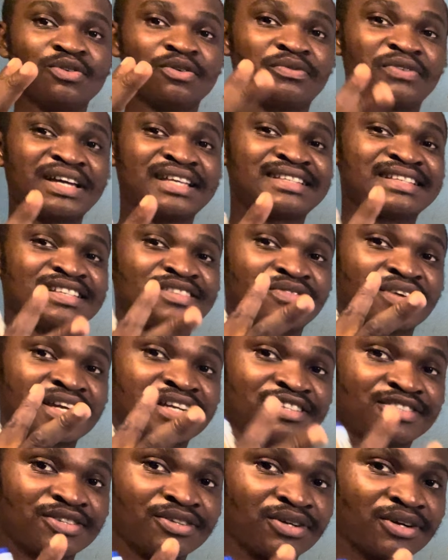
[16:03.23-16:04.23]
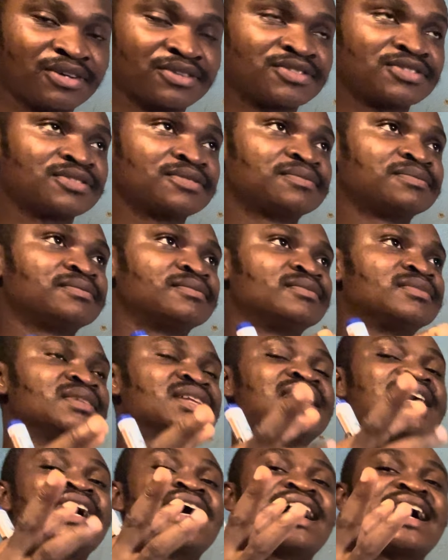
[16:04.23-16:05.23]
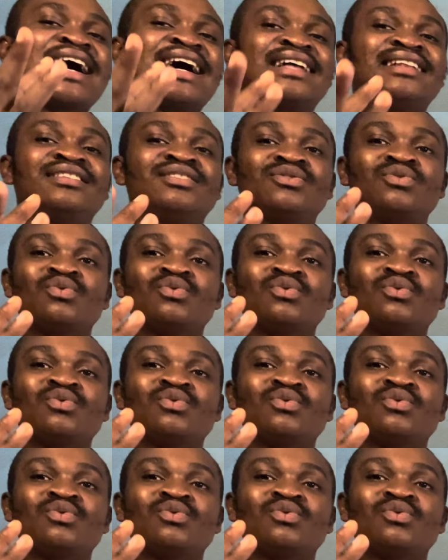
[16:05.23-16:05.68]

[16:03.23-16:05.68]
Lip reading: offense is very serious, and